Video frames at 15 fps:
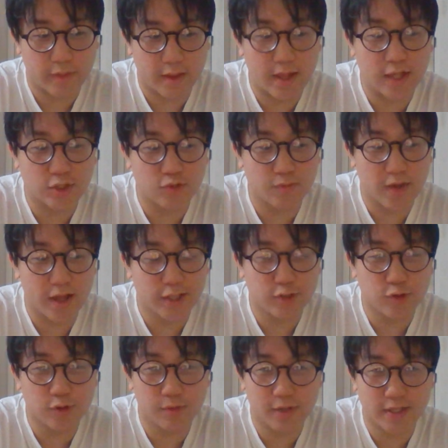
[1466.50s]
That's all I'm
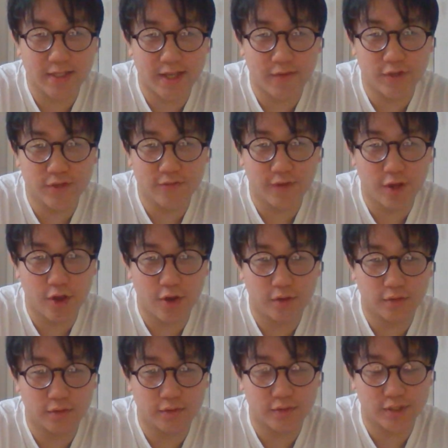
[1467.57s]
gonna say for this video.
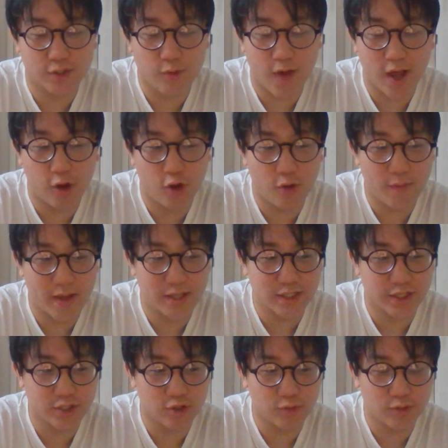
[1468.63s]
It's quite a long
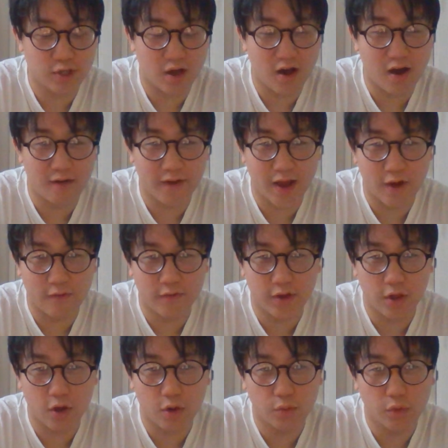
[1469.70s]
message, almost a half an hour
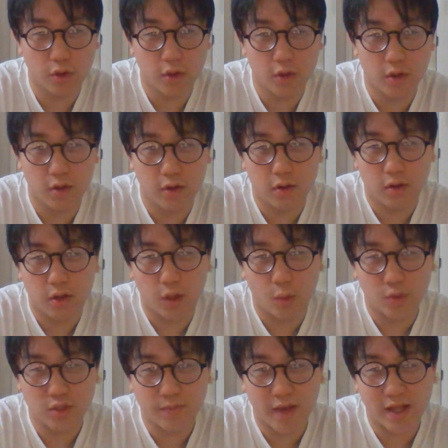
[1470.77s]
video. It
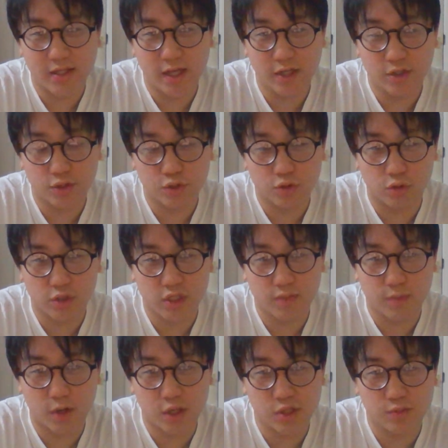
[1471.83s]
wasn't my intention to talk this
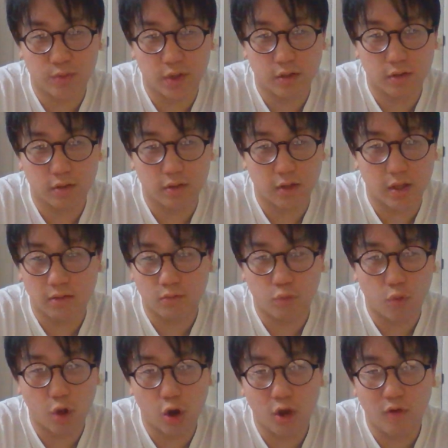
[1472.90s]
much, but
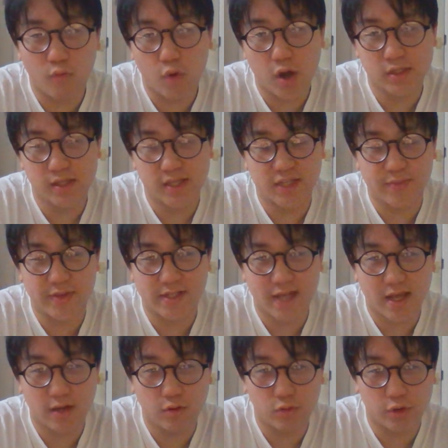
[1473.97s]
what our words need to be
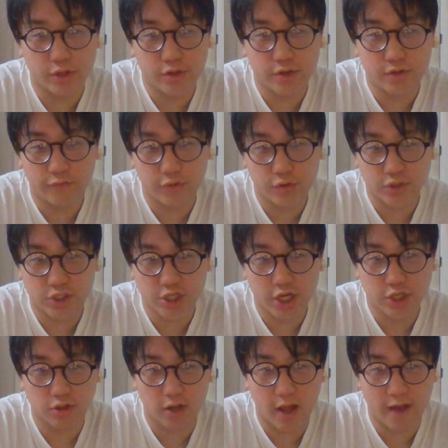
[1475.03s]
said in order for you to
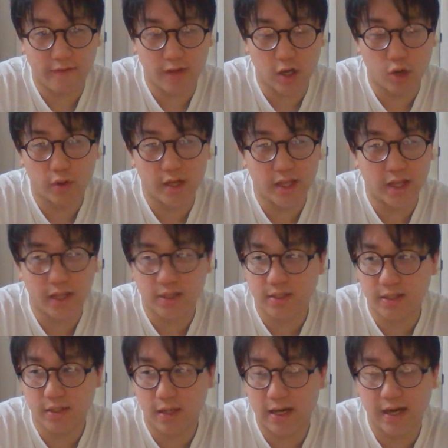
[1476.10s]
change your life. And no one
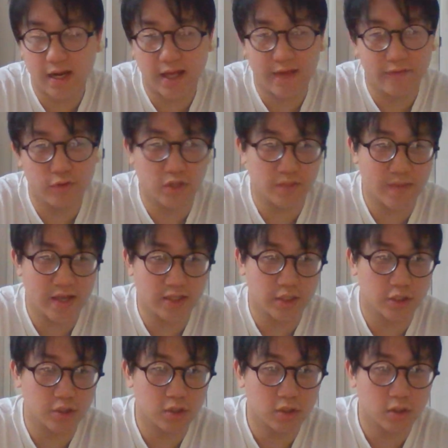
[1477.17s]
is clearly giving you this
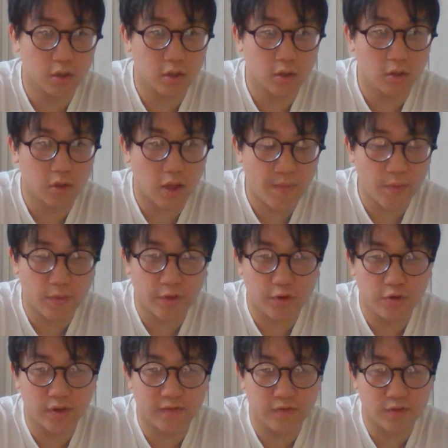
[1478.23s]
message. People that do
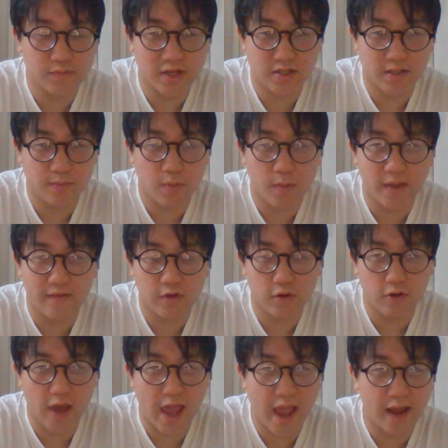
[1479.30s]
give you this message, they probably give you
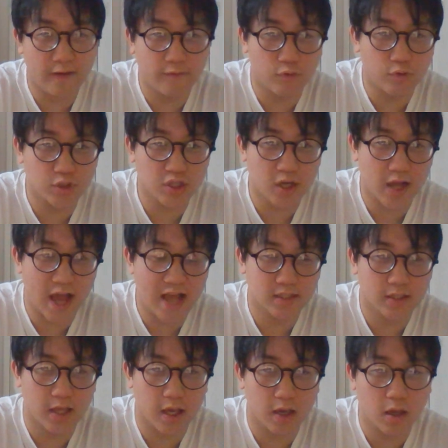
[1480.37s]
in a hateful,
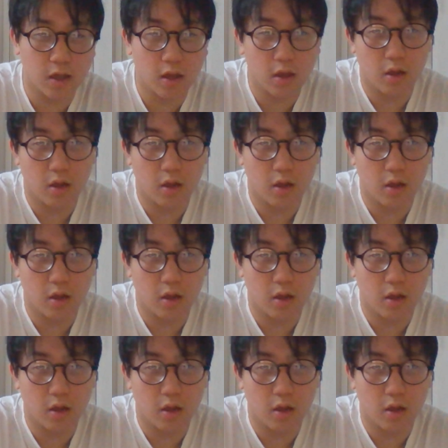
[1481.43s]
sarcastic,